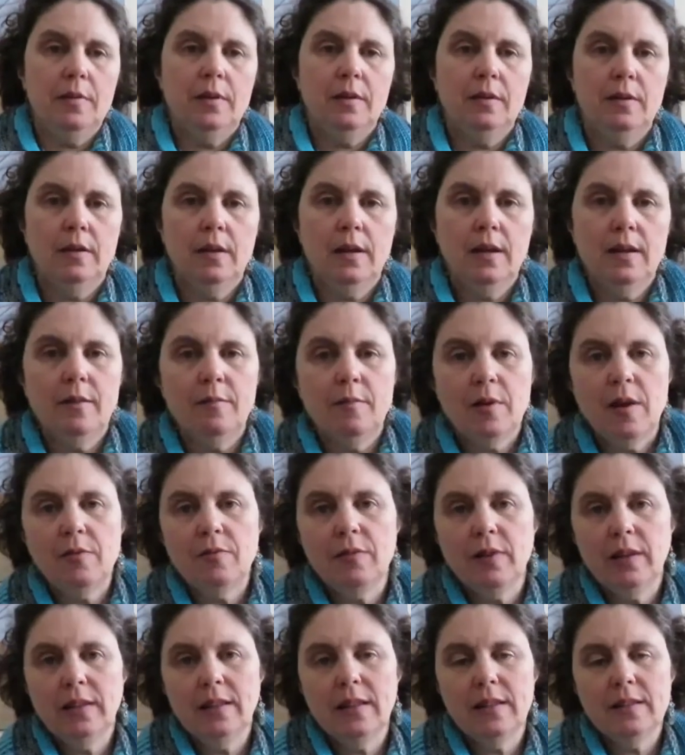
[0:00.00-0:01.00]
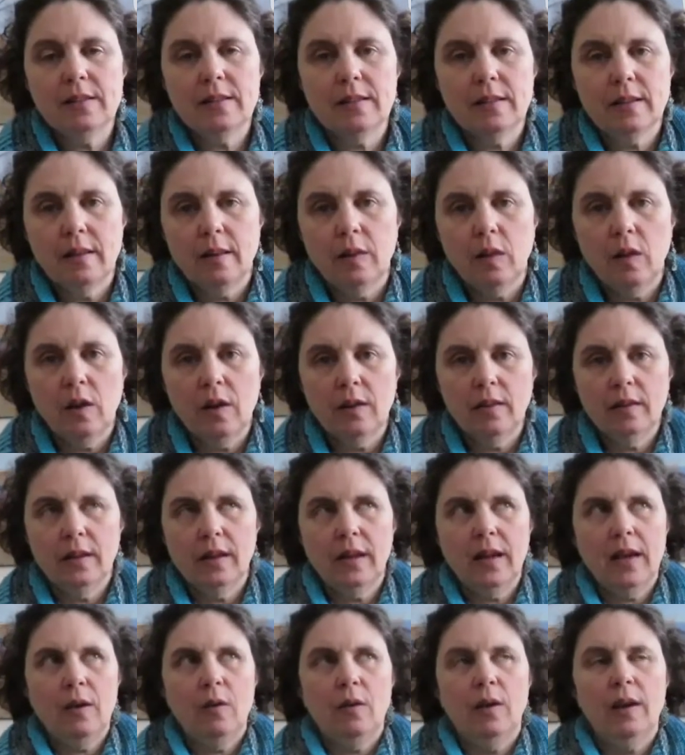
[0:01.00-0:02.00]
and I find that's a lot
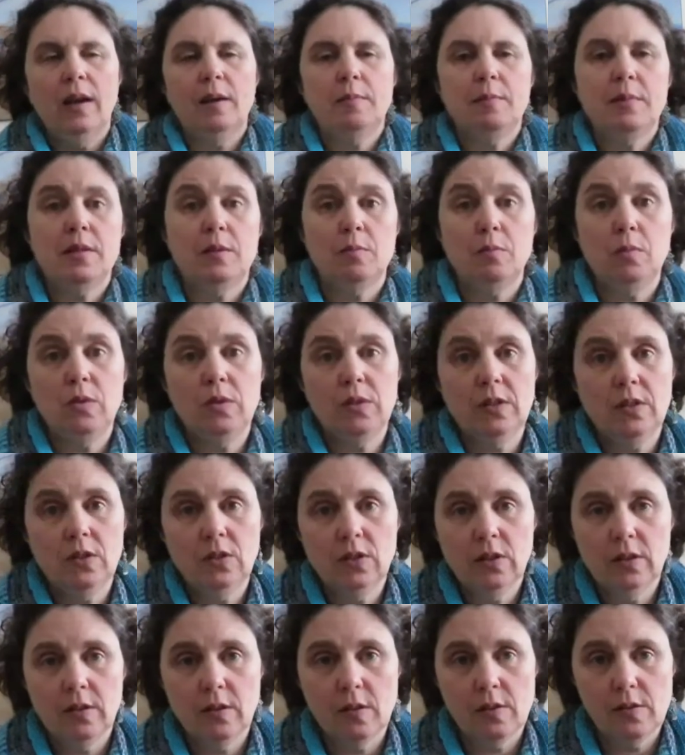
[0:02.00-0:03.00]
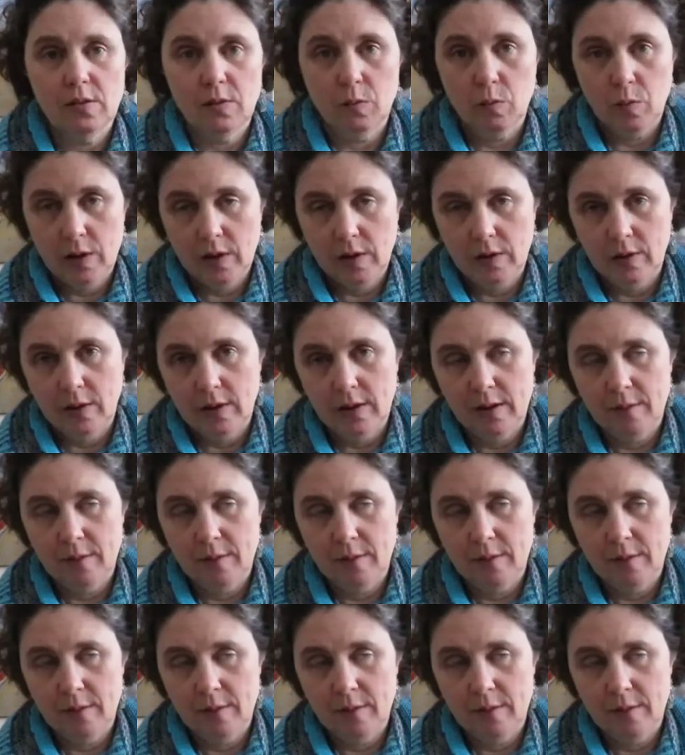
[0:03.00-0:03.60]
like how I am as a musician as well.